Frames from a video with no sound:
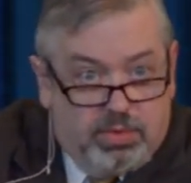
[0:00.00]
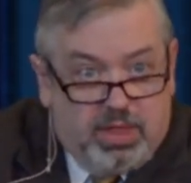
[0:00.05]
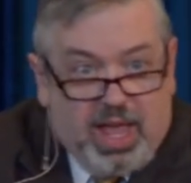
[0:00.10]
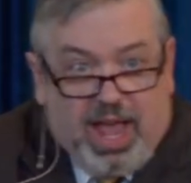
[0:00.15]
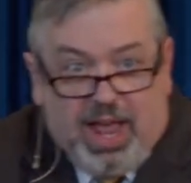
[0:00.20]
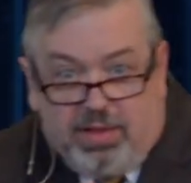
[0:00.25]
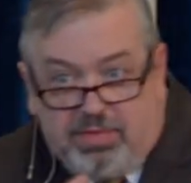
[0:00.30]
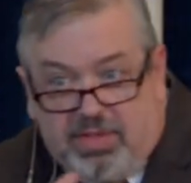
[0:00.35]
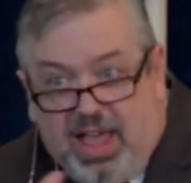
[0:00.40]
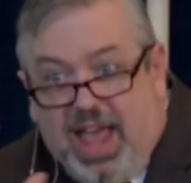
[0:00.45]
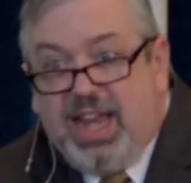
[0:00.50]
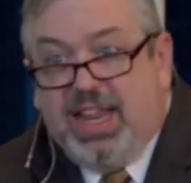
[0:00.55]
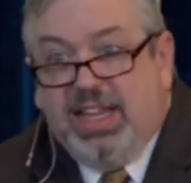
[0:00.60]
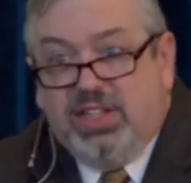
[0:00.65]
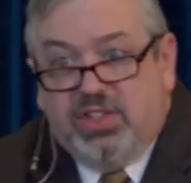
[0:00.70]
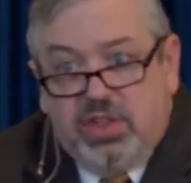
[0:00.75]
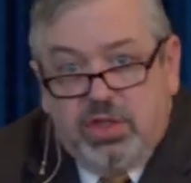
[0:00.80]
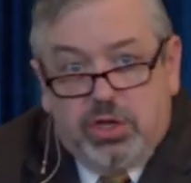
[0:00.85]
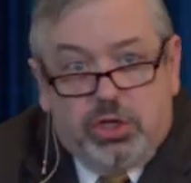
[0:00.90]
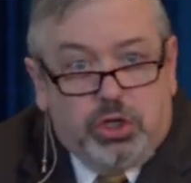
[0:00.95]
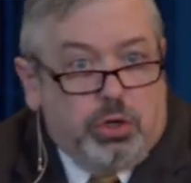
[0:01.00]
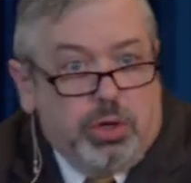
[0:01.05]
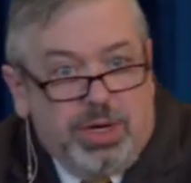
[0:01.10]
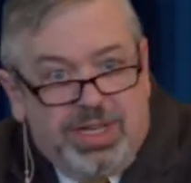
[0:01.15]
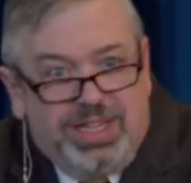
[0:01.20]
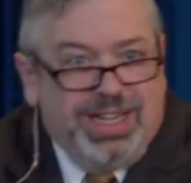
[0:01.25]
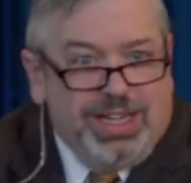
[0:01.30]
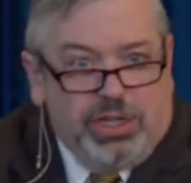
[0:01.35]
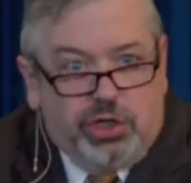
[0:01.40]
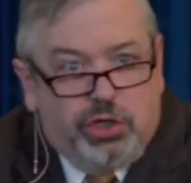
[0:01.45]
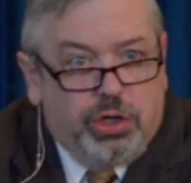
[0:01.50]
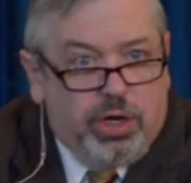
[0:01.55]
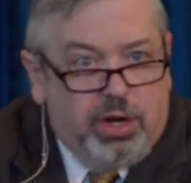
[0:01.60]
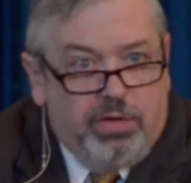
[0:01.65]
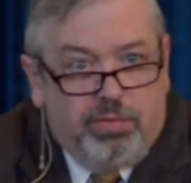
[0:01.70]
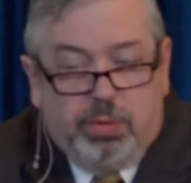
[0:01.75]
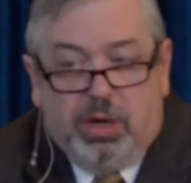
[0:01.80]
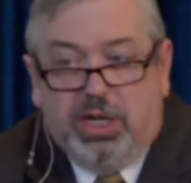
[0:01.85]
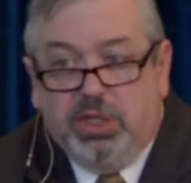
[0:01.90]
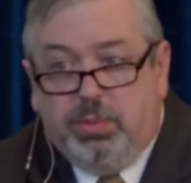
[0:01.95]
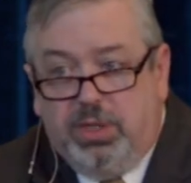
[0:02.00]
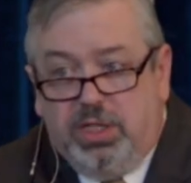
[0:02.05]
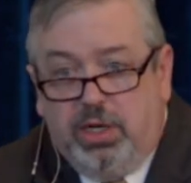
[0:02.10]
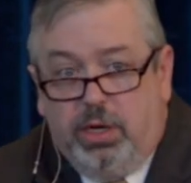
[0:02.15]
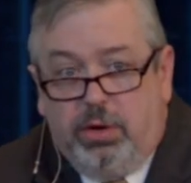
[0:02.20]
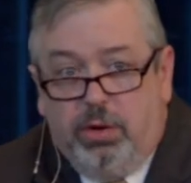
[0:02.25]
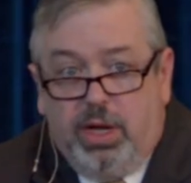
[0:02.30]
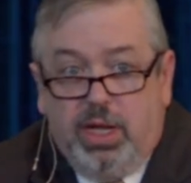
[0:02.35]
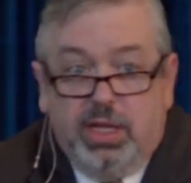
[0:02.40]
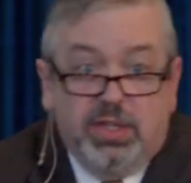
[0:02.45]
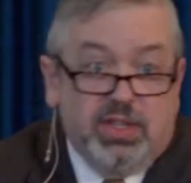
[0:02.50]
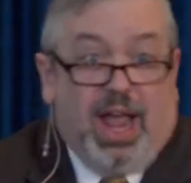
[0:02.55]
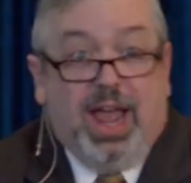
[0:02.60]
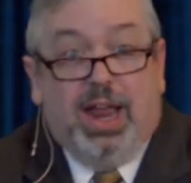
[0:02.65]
that is in the tradition of Presbyterians